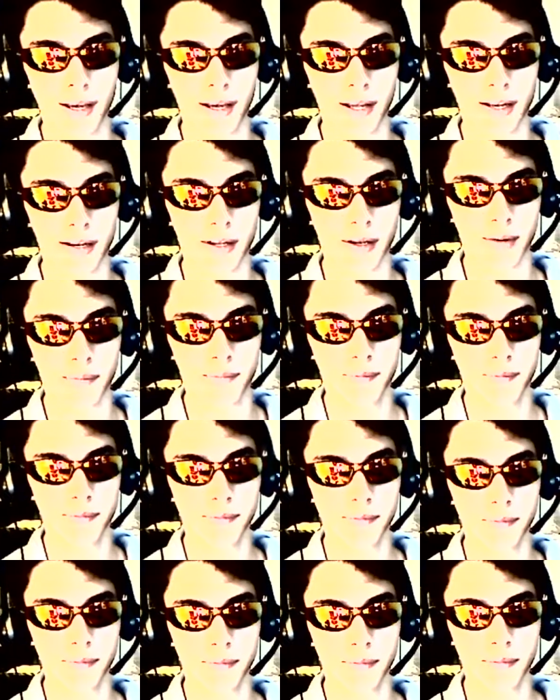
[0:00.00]
and
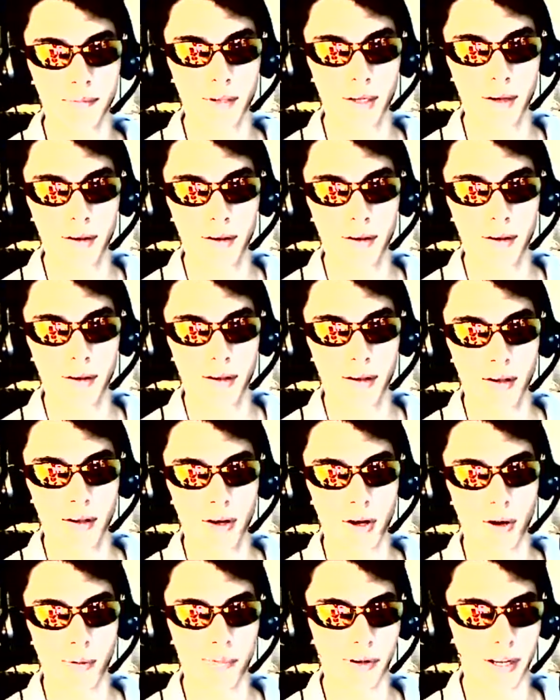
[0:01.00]

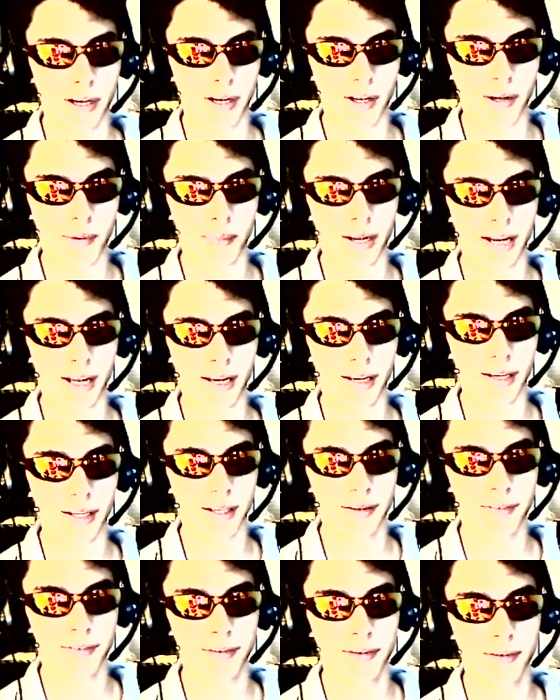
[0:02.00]
hopefully I can make at
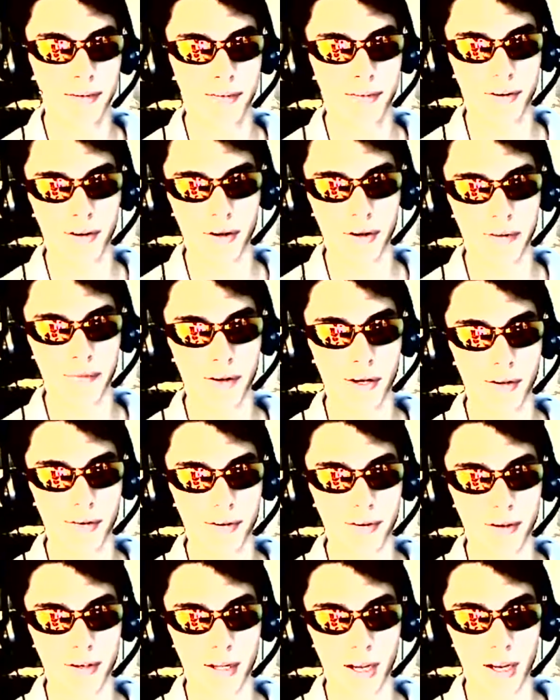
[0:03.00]
least 30
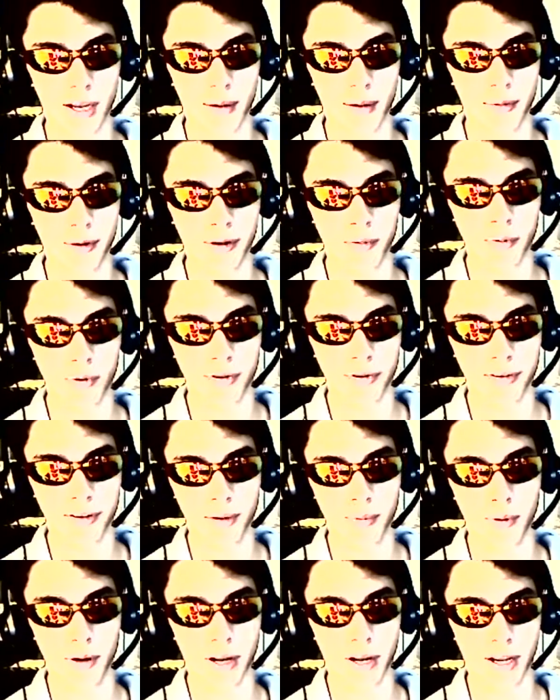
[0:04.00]
videos a day. I mean, we'll
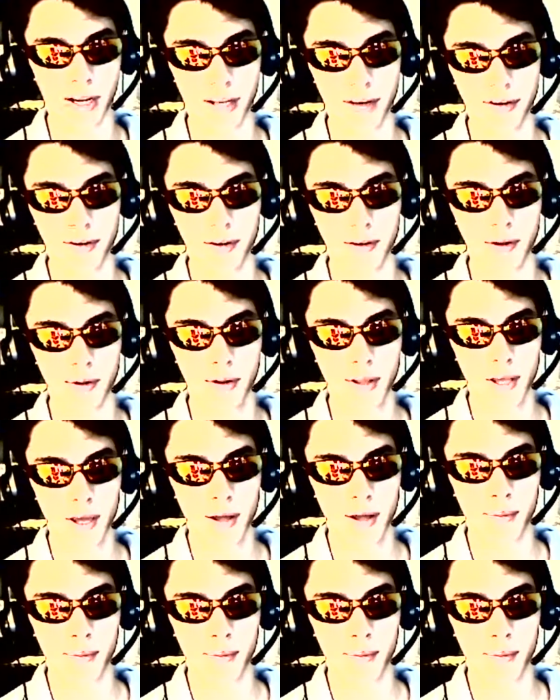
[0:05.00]
see what I can do.